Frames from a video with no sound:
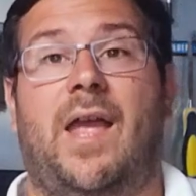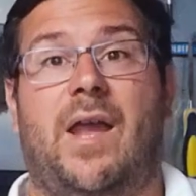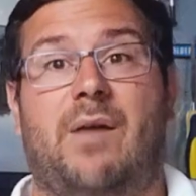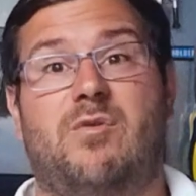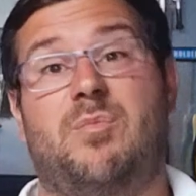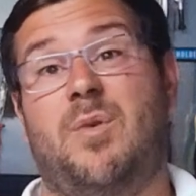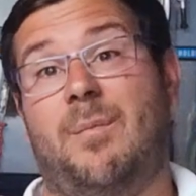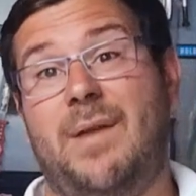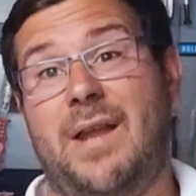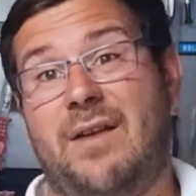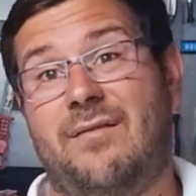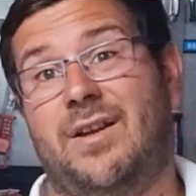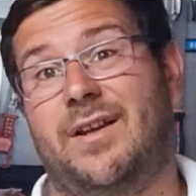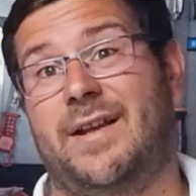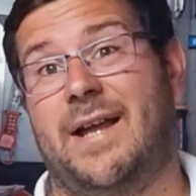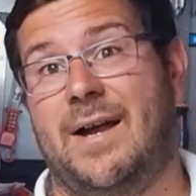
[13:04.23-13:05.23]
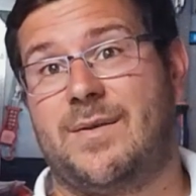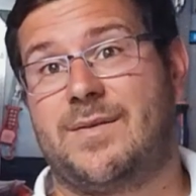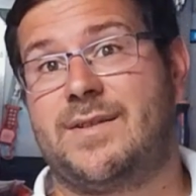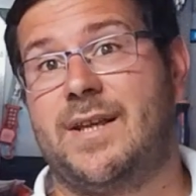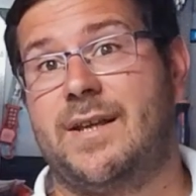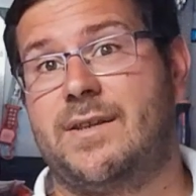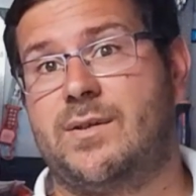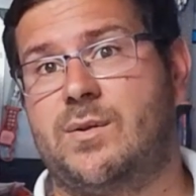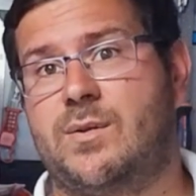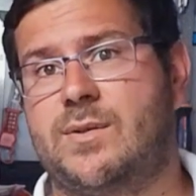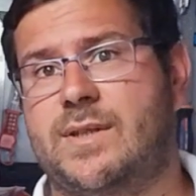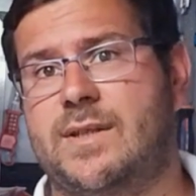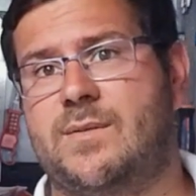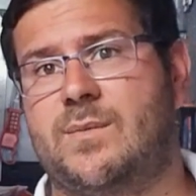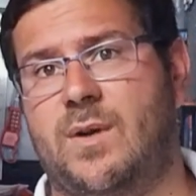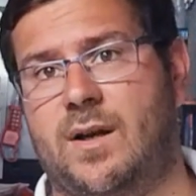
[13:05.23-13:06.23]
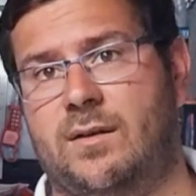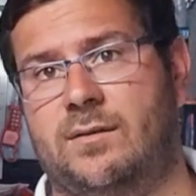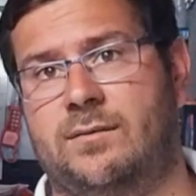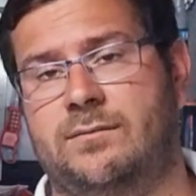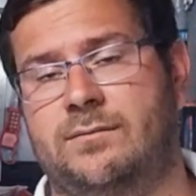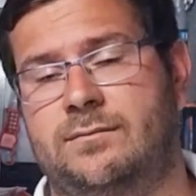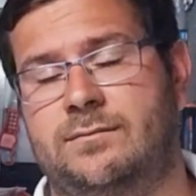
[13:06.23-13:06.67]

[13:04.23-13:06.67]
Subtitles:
and we'll probably have a look at outside tools as well.